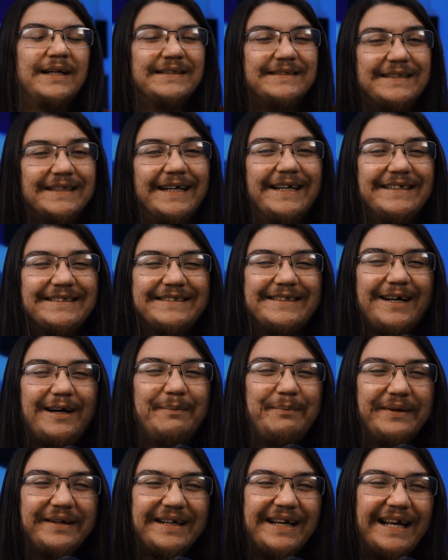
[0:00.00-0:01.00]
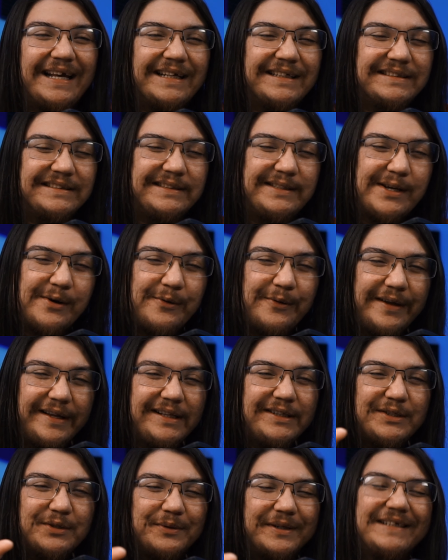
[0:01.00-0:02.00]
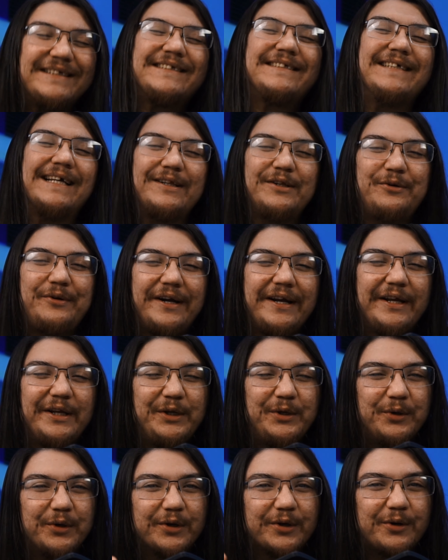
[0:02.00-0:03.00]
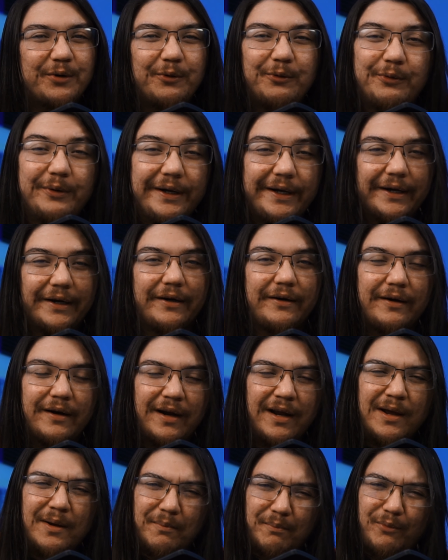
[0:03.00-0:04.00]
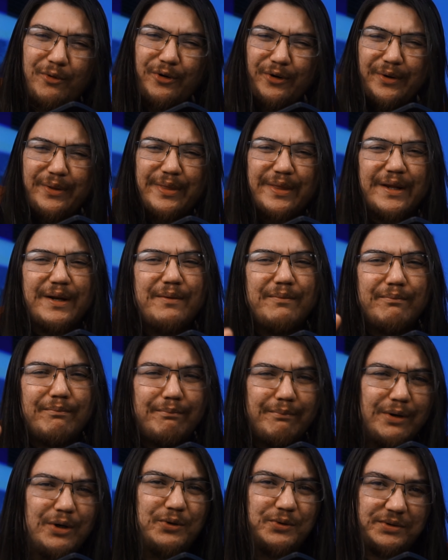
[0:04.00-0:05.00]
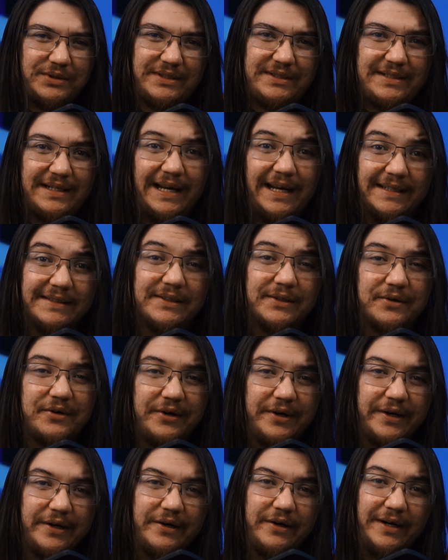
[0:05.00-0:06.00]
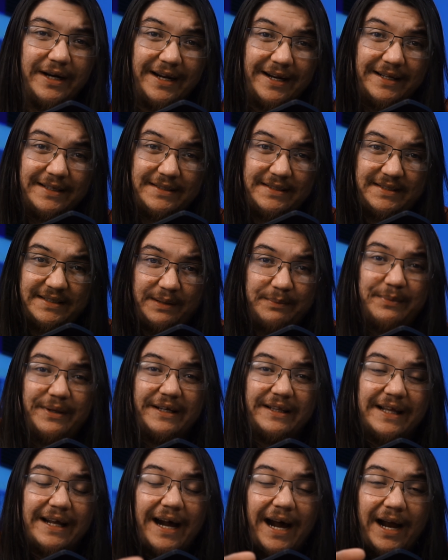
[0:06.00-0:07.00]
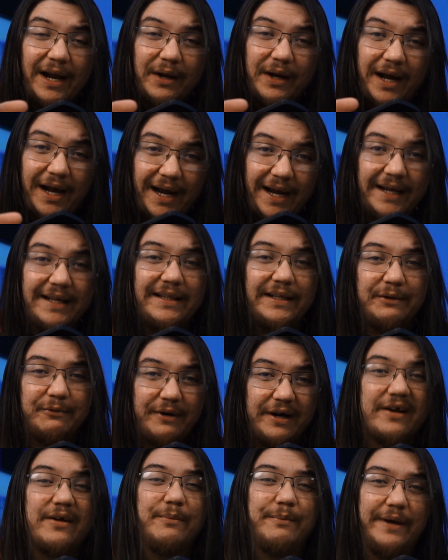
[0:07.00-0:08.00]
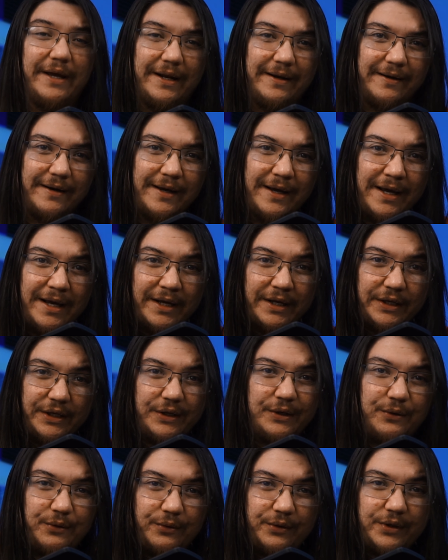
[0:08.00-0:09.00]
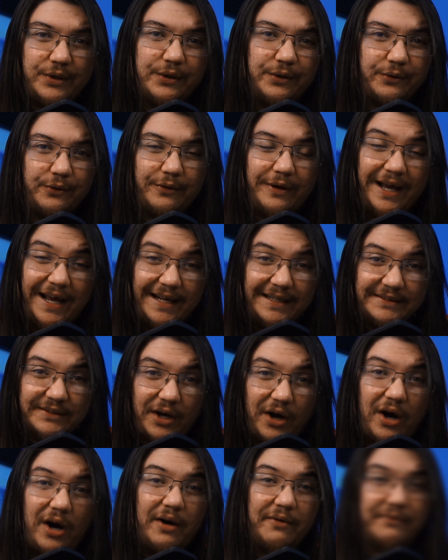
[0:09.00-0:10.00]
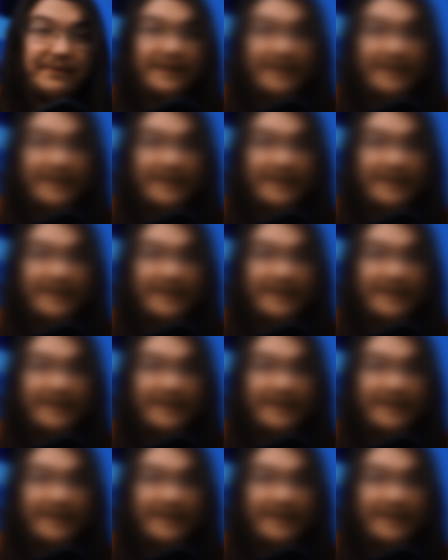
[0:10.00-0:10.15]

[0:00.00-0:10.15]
Today's topic is going to accelerate your career more than most as a creator, and it's something that I highly recommend you do as often